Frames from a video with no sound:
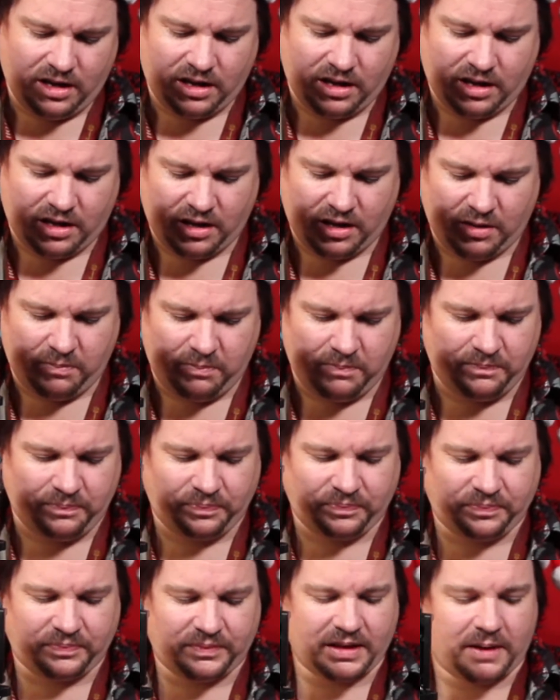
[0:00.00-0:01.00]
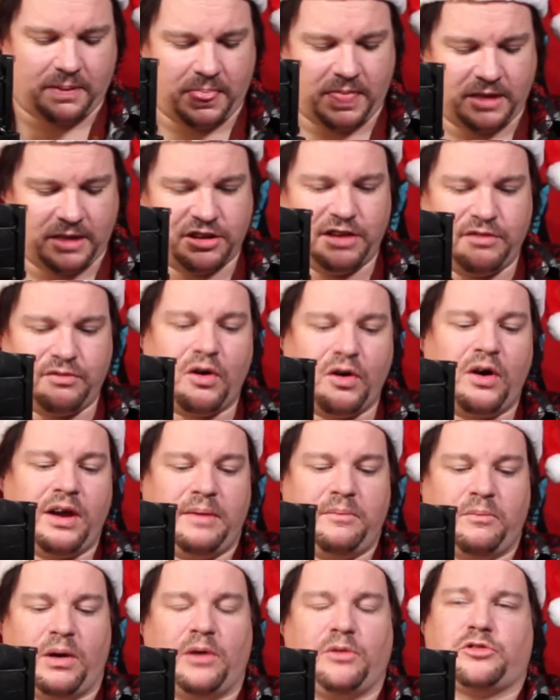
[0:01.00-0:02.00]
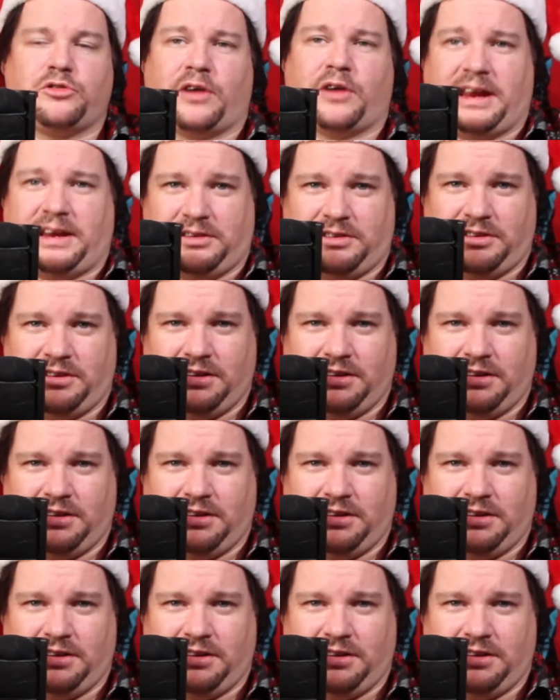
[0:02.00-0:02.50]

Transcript: So you've got him well trained,